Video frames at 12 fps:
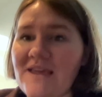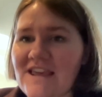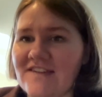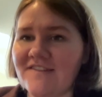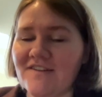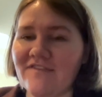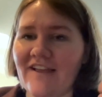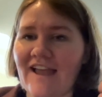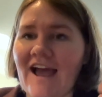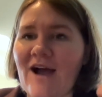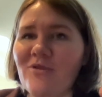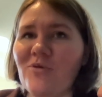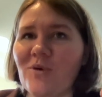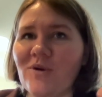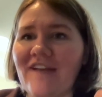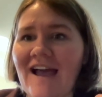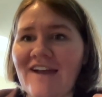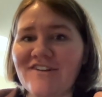piece of like how the
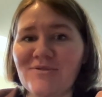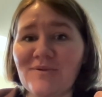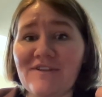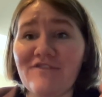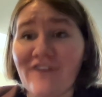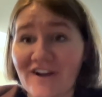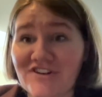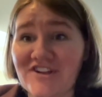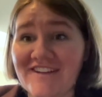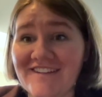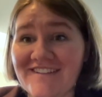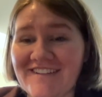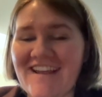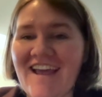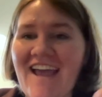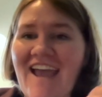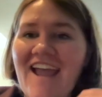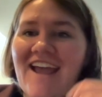world actually functions.
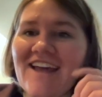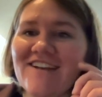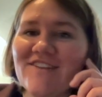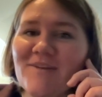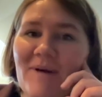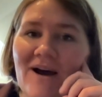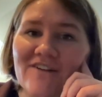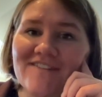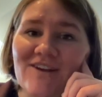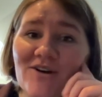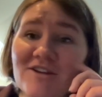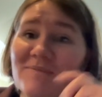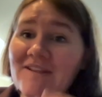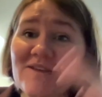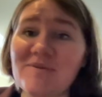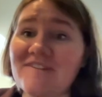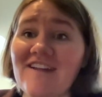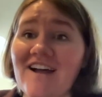And the policy ultimately
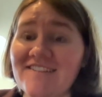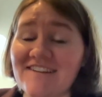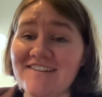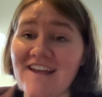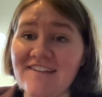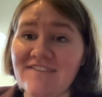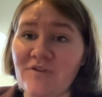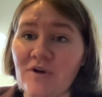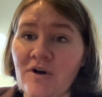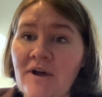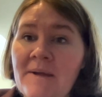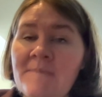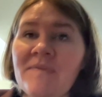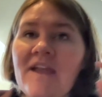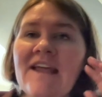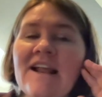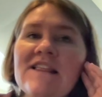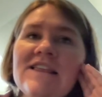was not successful.
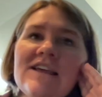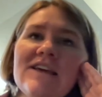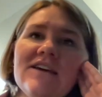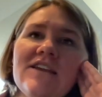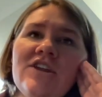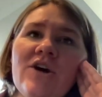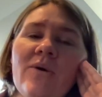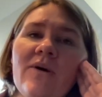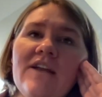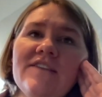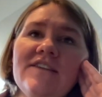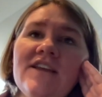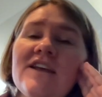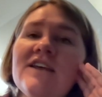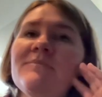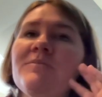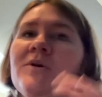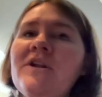And I think, you know,
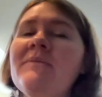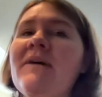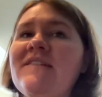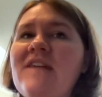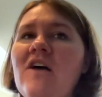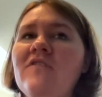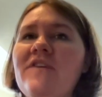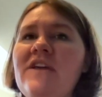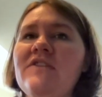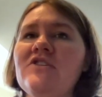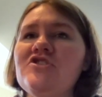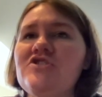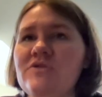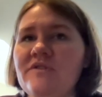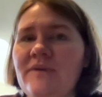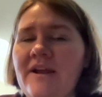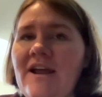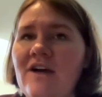putting myself in the shoes
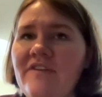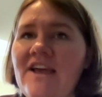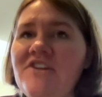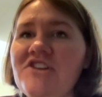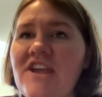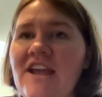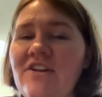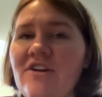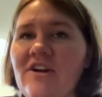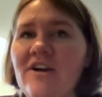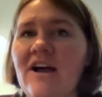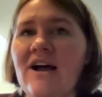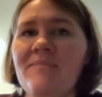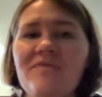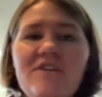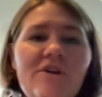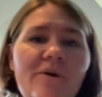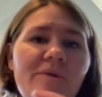right now of an educator, um,
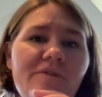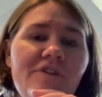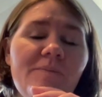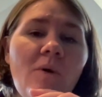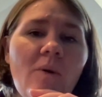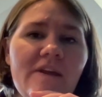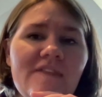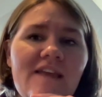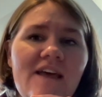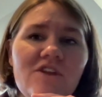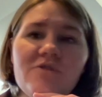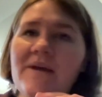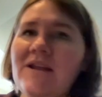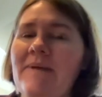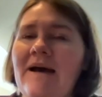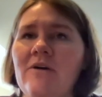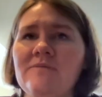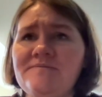you know, the point that you made
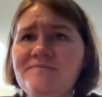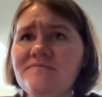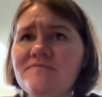about